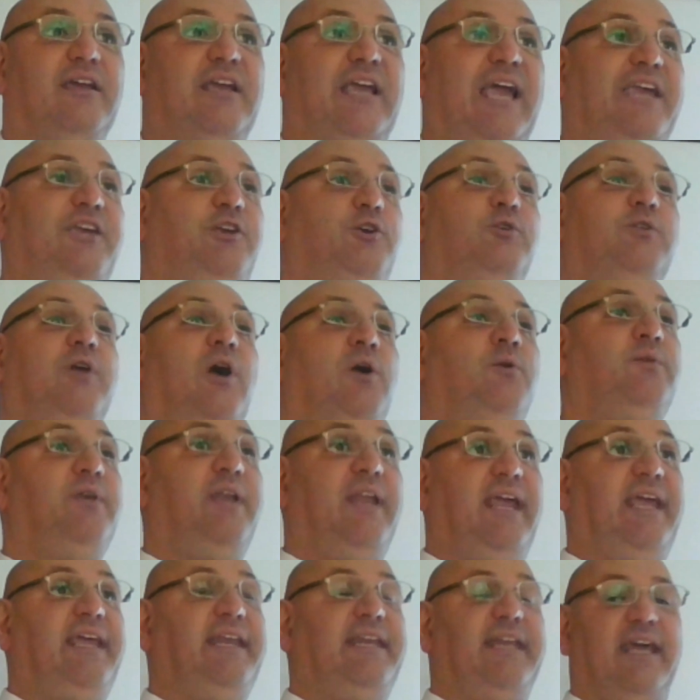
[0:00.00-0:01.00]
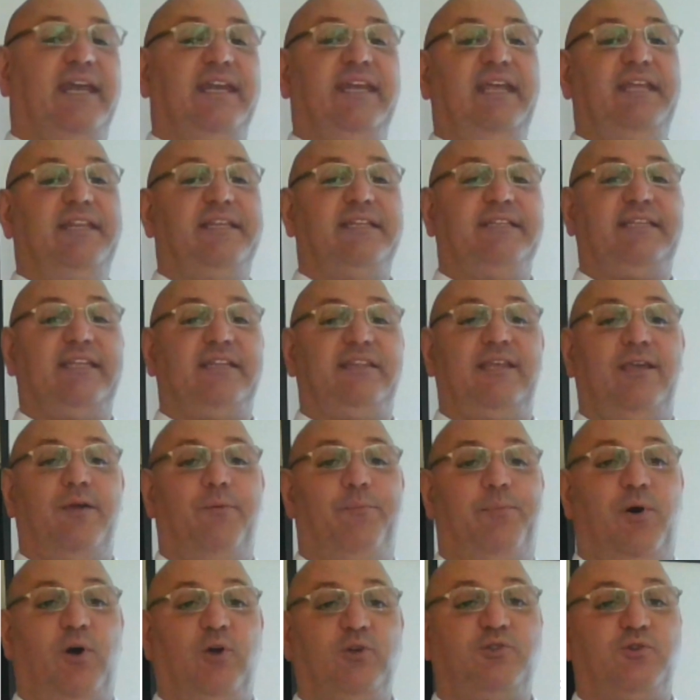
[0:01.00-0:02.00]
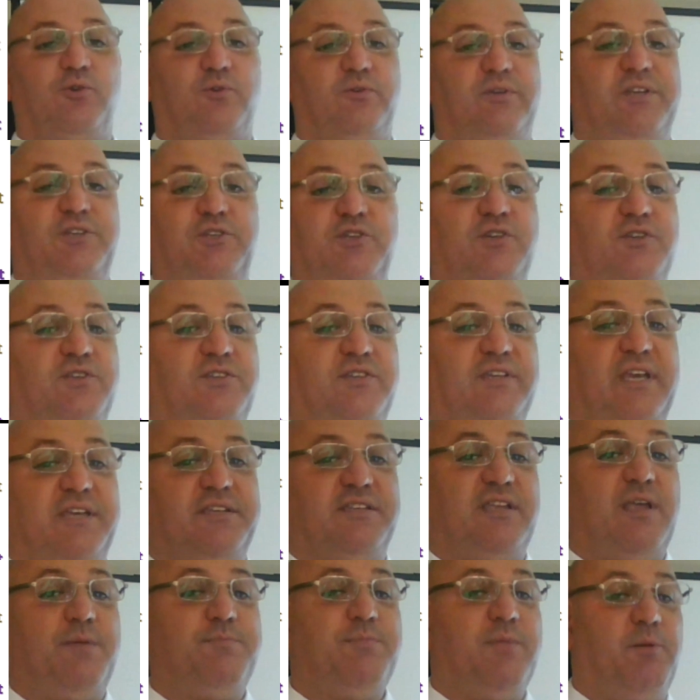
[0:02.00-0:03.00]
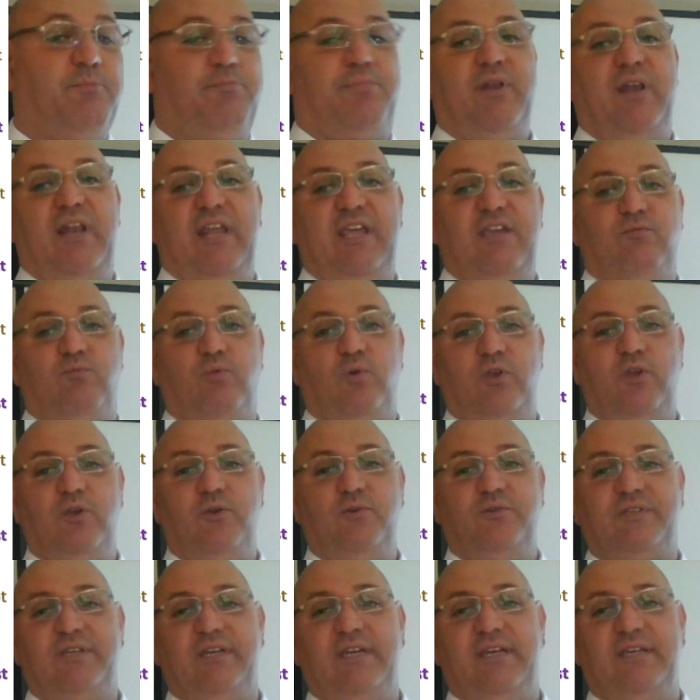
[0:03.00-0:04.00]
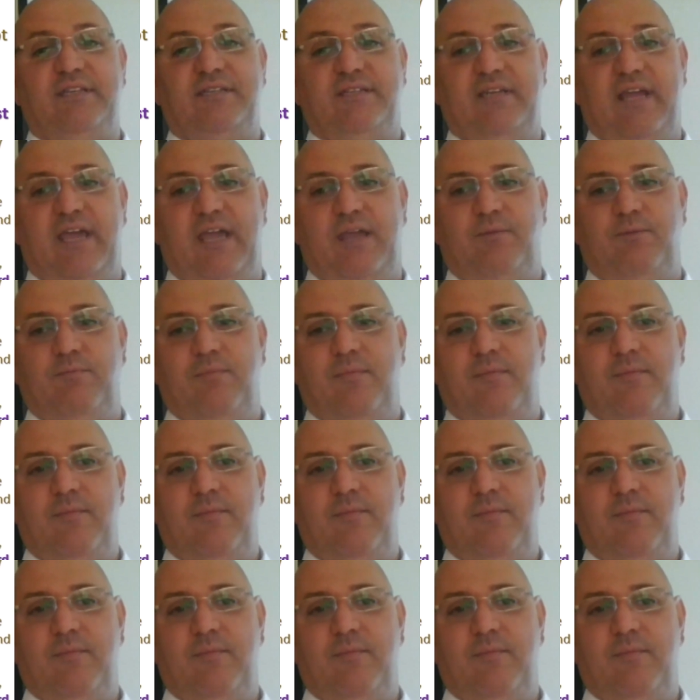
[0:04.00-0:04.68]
Okay, you don't need it, and neither did the apostles. It just says them that believe were using his name.